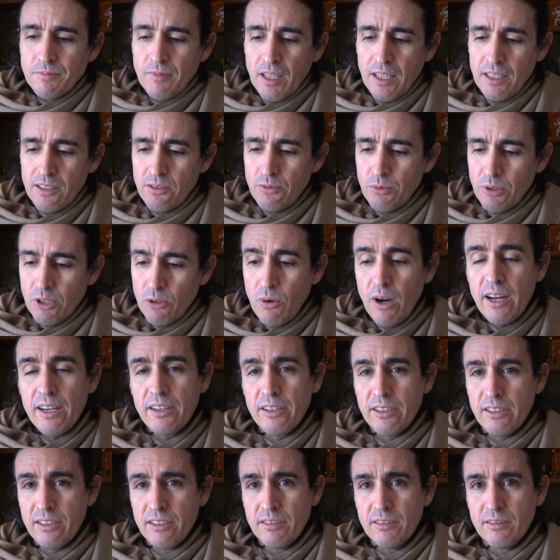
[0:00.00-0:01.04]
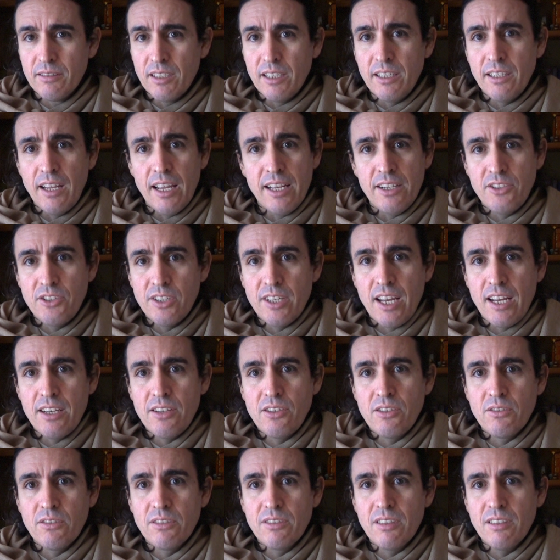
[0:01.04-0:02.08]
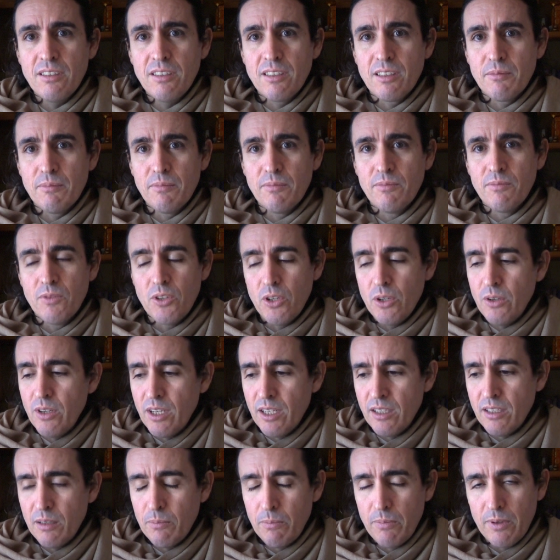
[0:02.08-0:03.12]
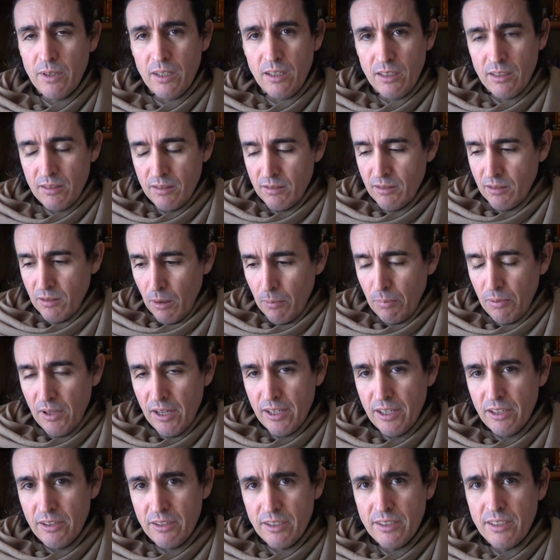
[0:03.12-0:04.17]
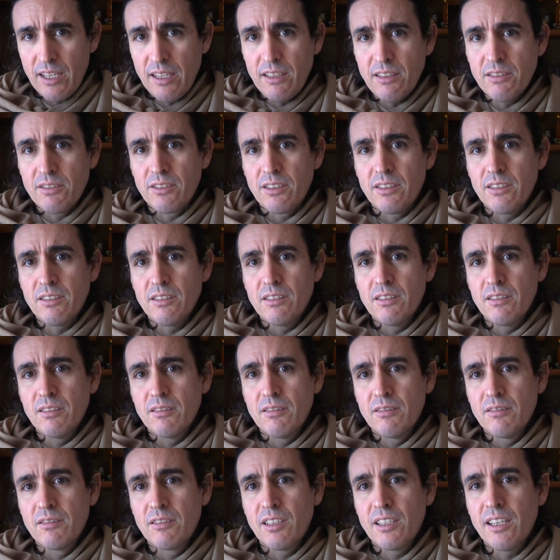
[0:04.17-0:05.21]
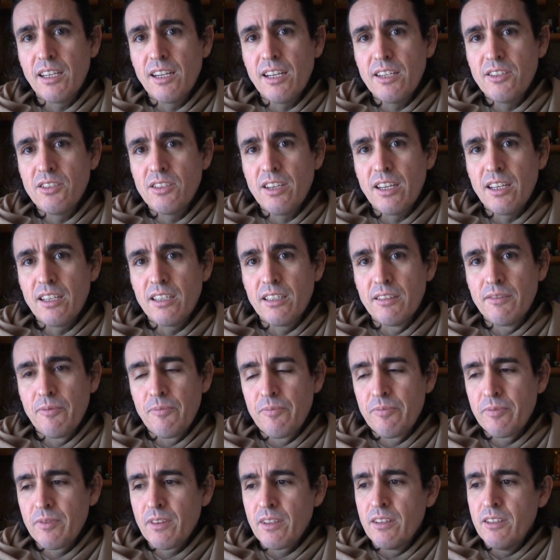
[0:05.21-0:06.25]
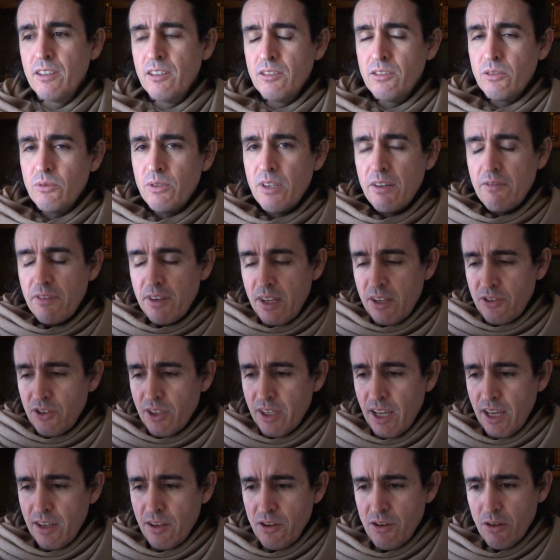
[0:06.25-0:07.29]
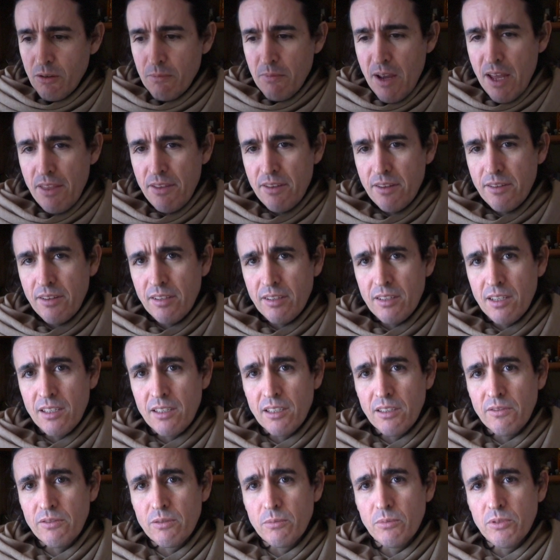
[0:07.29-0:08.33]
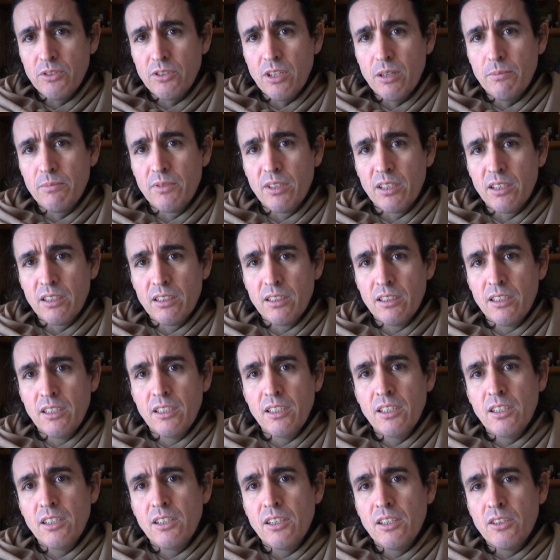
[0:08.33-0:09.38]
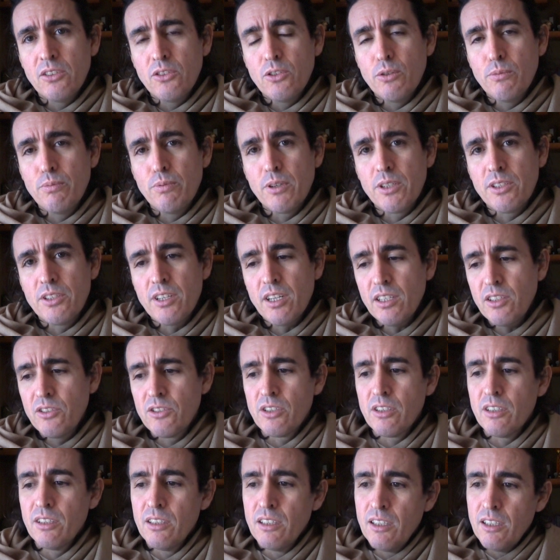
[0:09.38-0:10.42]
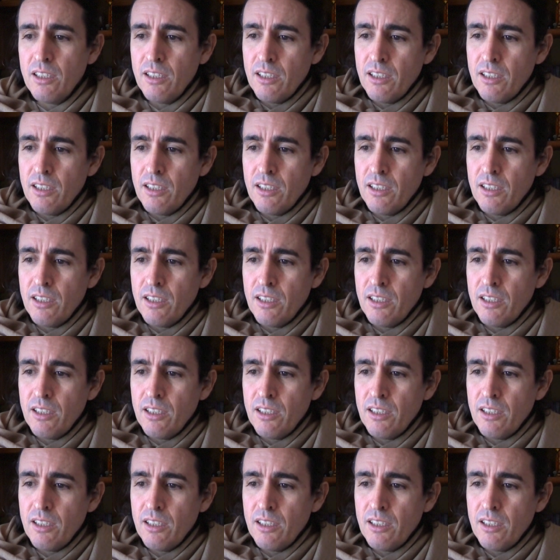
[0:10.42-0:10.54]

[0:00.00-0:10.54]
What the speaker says: It's required in the educational system. You need to apply your intelligence to get educated. So we have an educational method descending from Shabda to Pratyaksha.